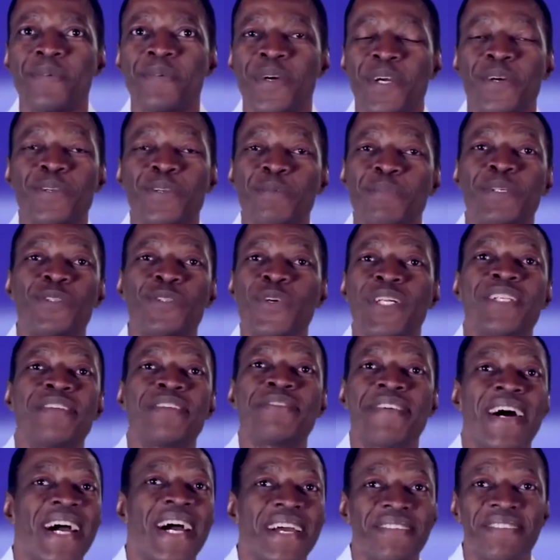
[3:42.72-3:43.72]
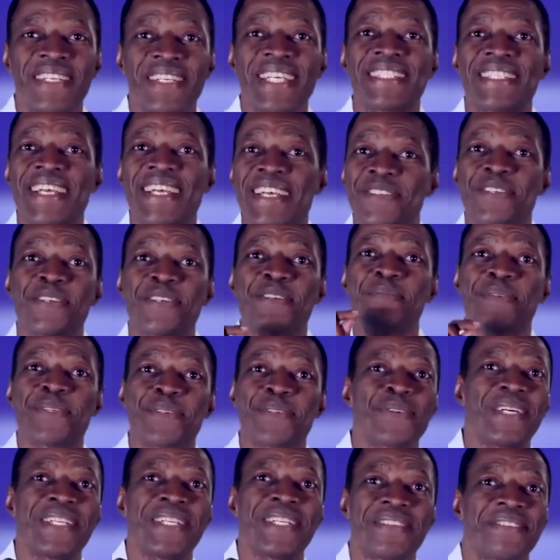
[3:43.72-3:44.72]
we're going to be 25. This time is going to
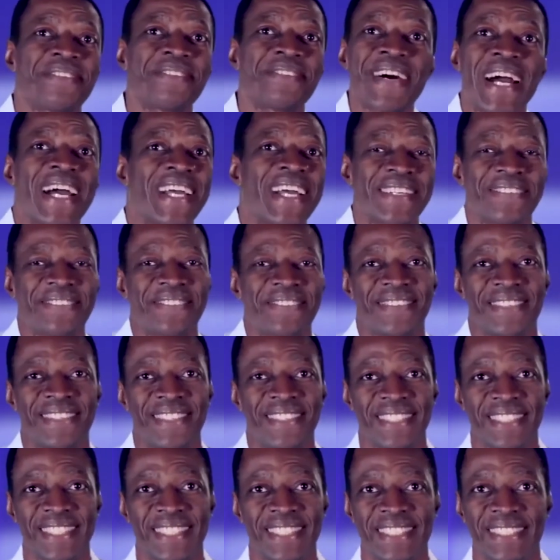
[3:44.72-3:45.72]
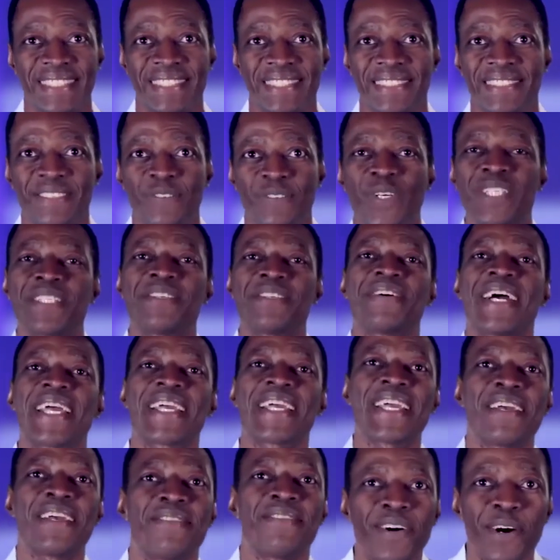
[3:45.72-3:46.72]
be 25. What if
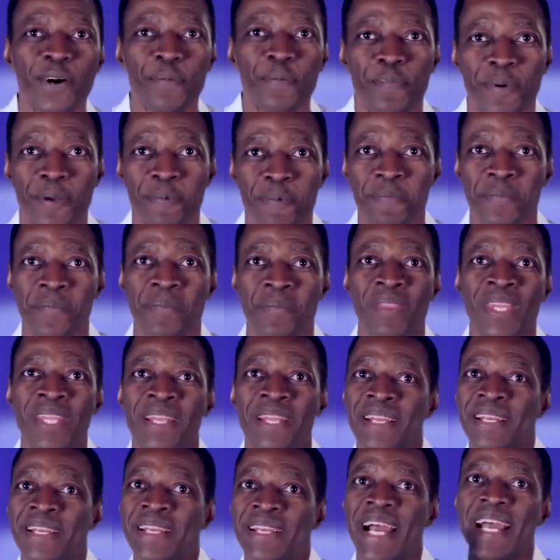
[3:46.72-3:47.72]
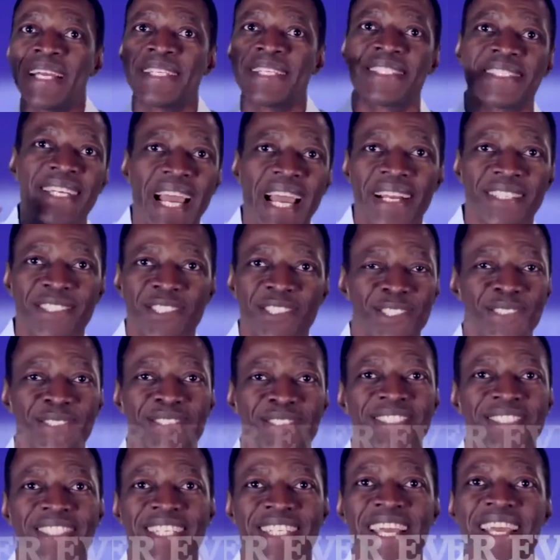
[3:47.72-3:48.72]
I gave up? I charge you
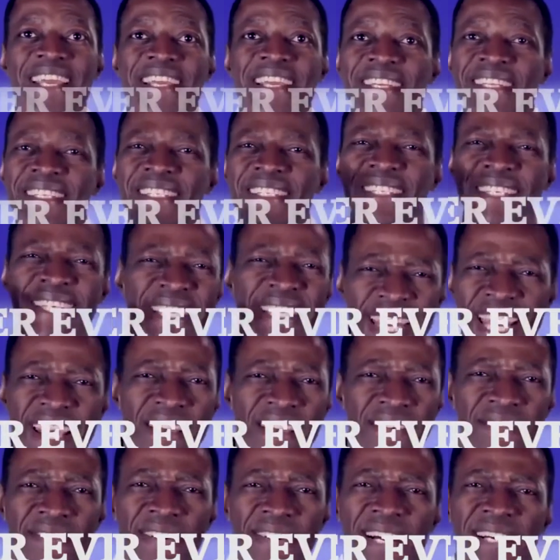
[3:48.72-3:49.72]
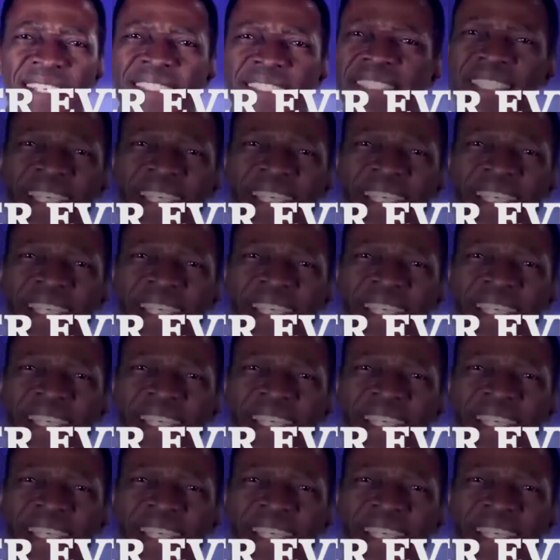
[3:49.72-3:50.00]
today, never,